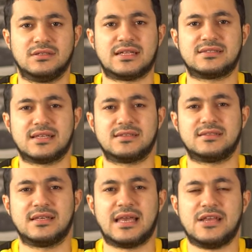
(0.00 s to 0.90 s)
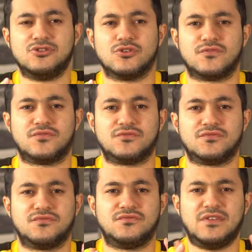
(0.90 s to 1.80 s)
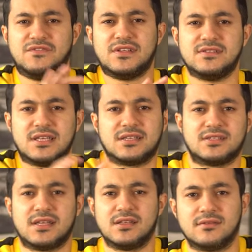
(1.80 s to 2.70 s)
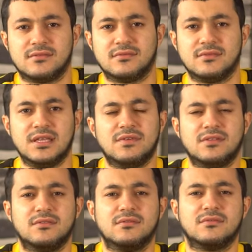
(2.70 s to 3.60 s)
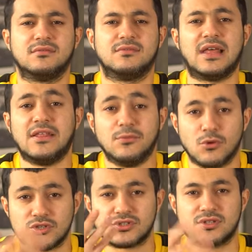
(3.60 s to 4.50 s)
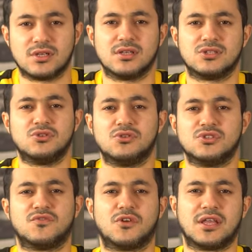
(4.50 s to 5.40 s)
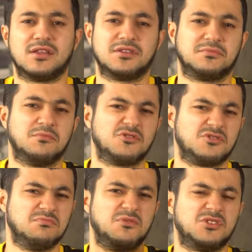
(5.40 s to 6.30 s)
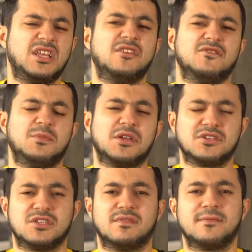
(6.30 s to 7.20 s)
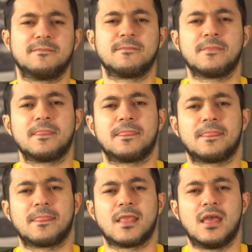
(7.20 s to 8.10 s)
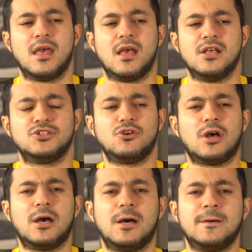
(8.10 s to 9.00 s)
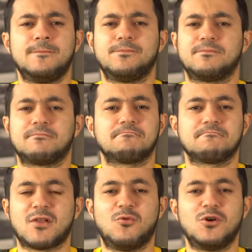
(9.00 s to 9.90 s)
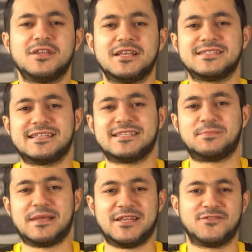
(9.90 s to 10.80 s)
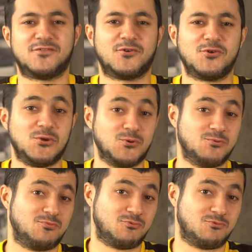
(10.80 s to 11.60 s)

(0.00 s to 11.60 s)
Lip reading: That's at the age of 15, 16. Even then, most students forget it, most native speakers even. So what does this mean for you